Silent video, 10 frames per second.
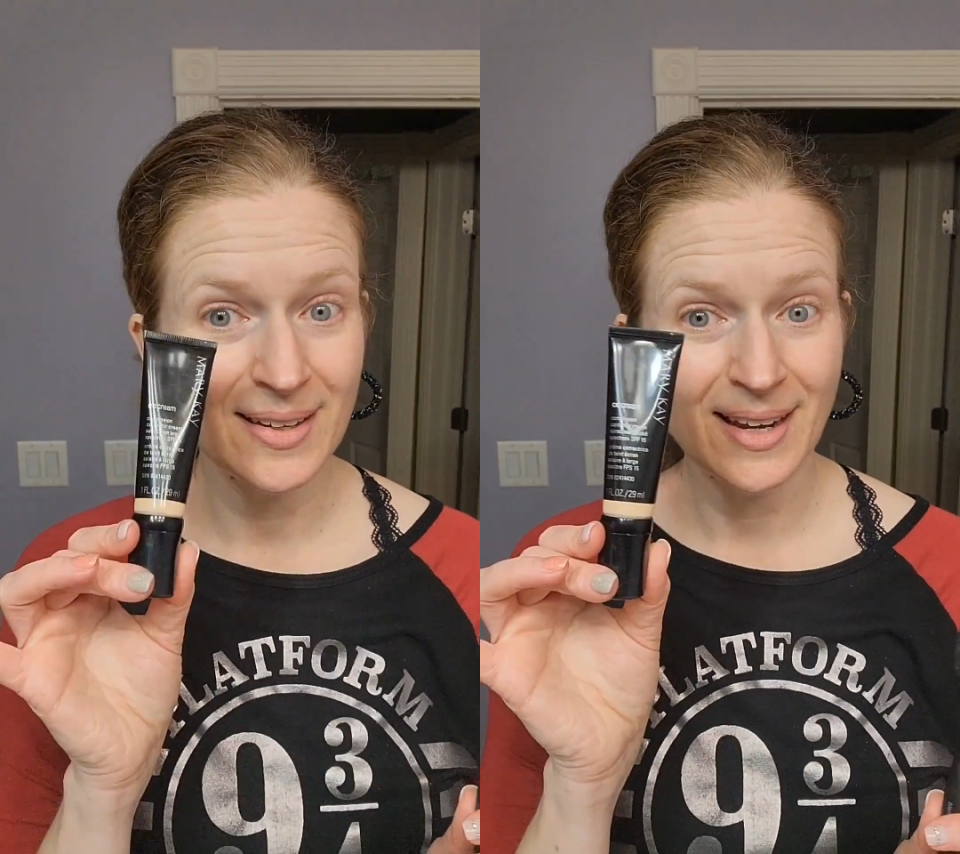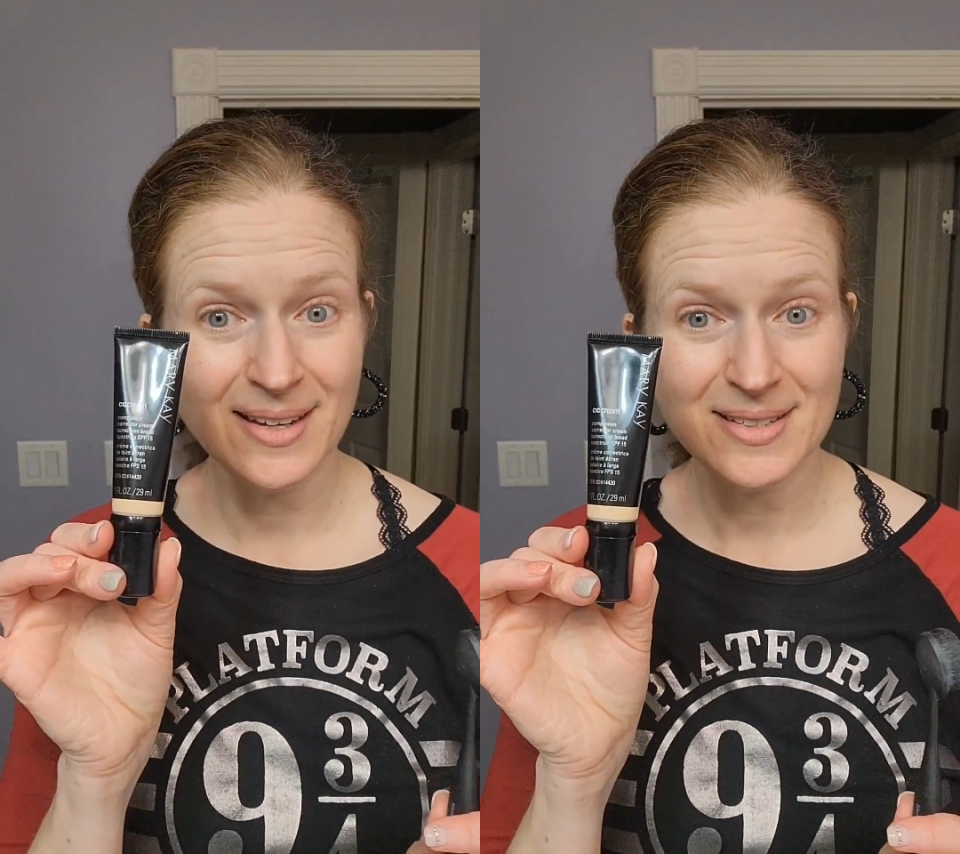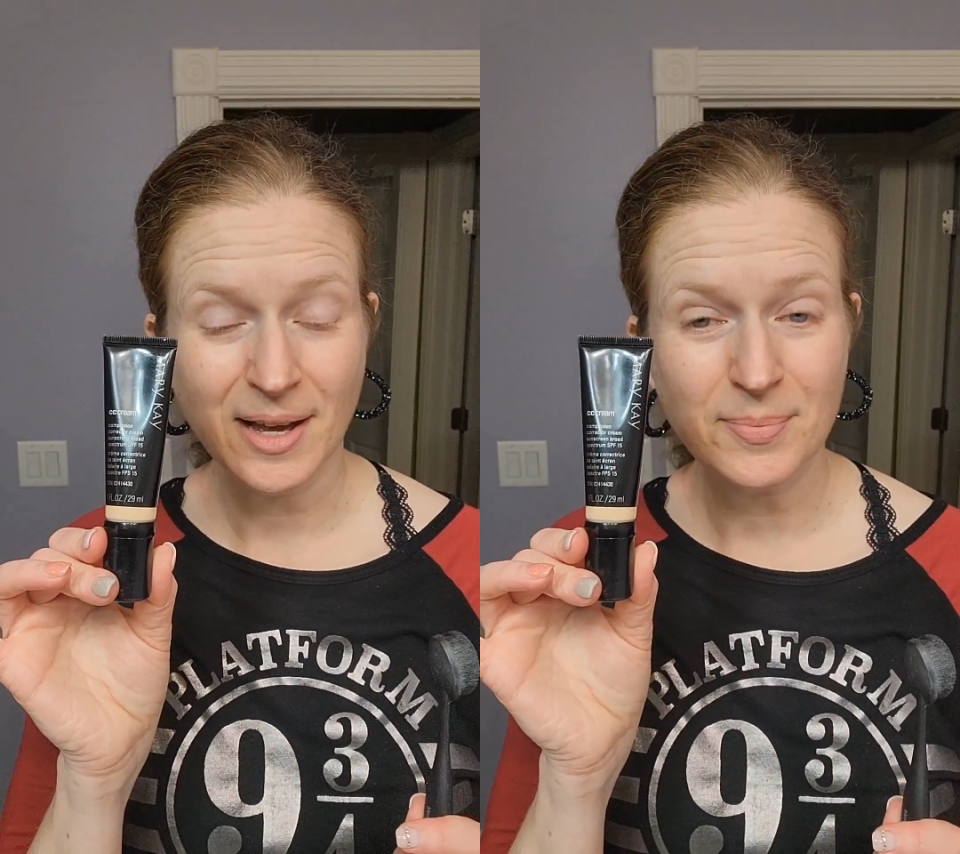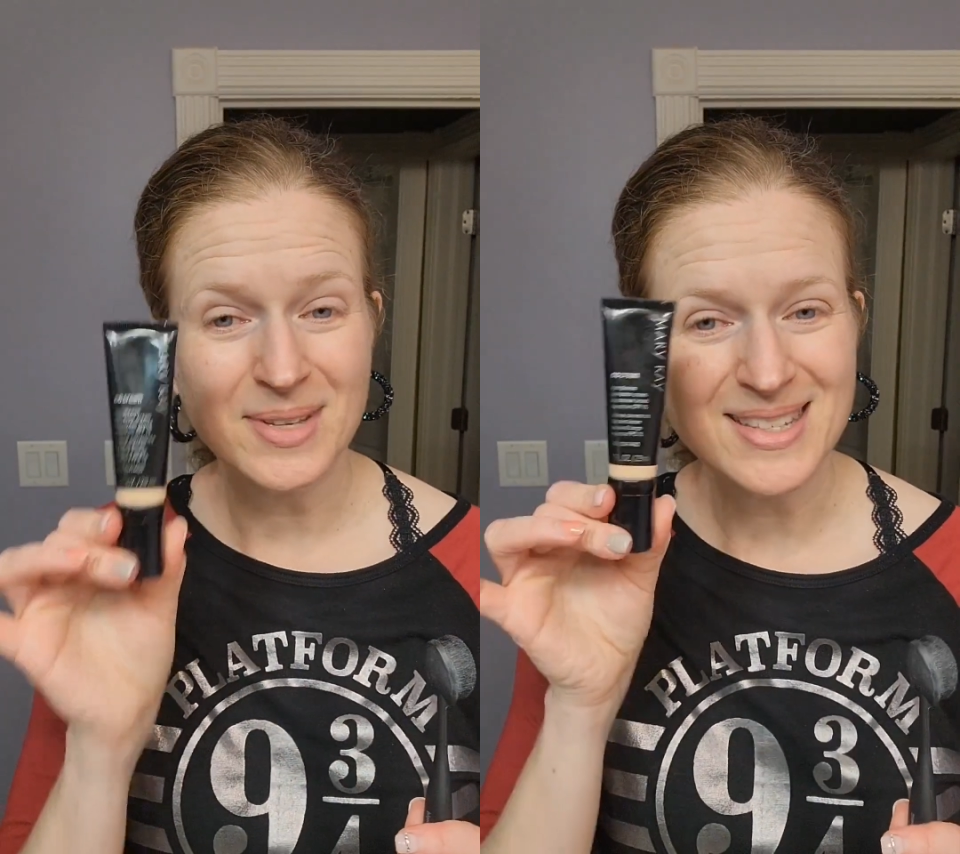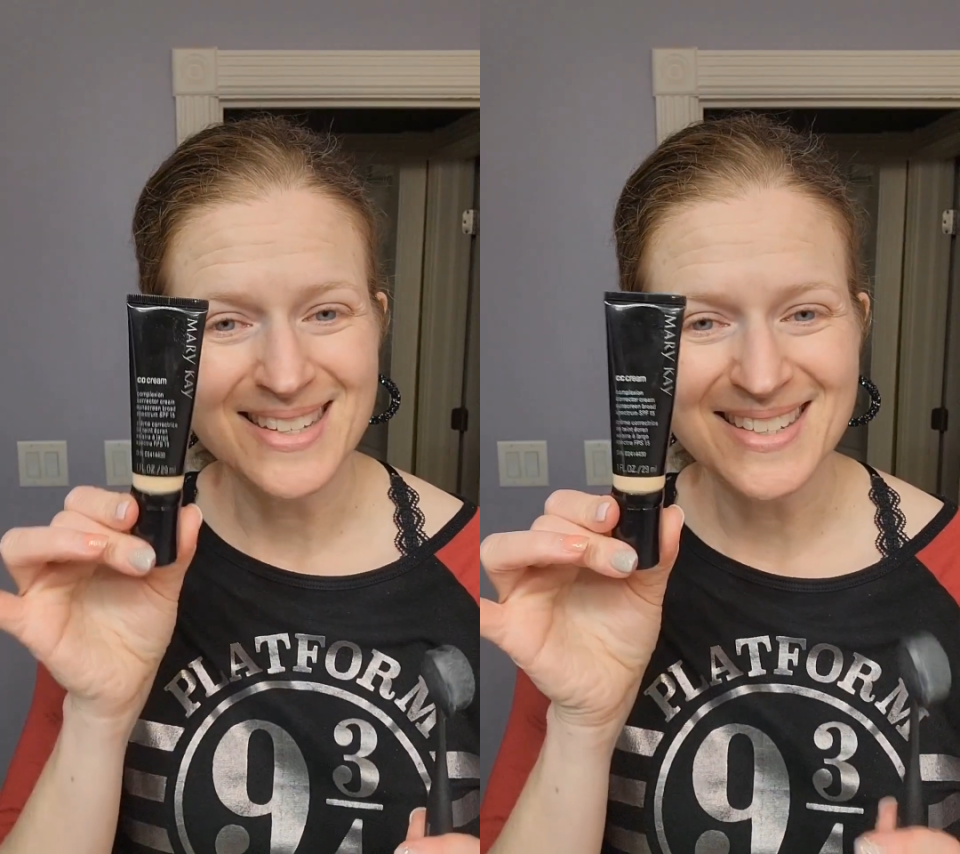Next
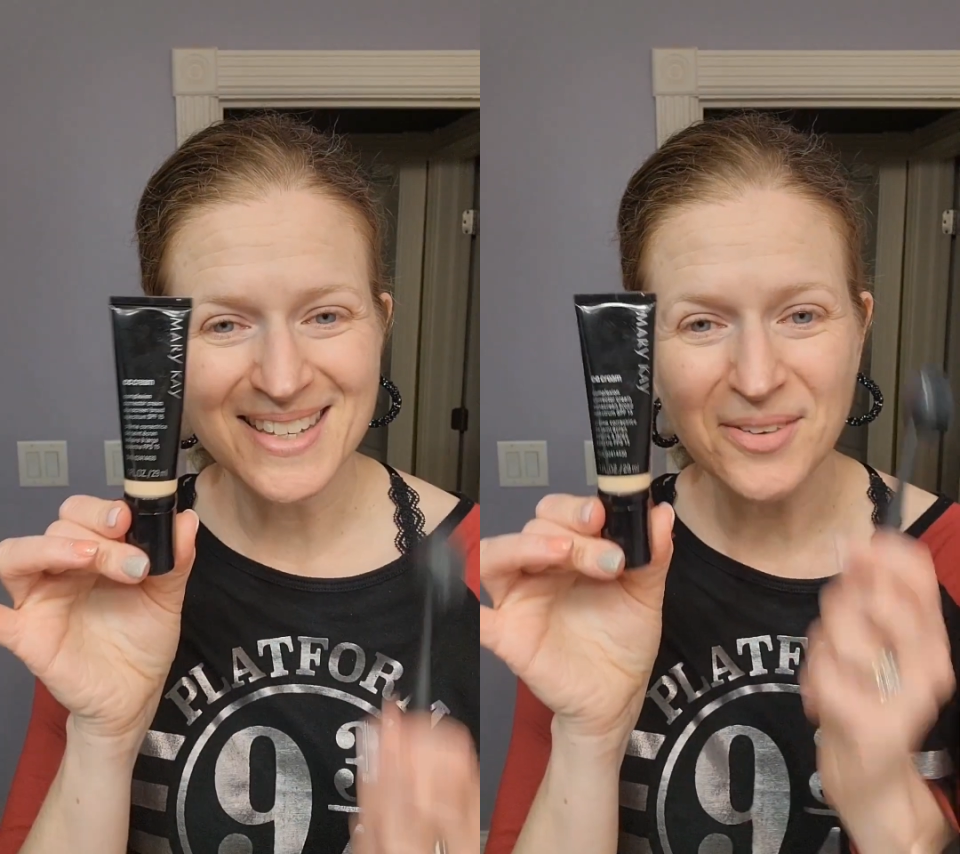up, CC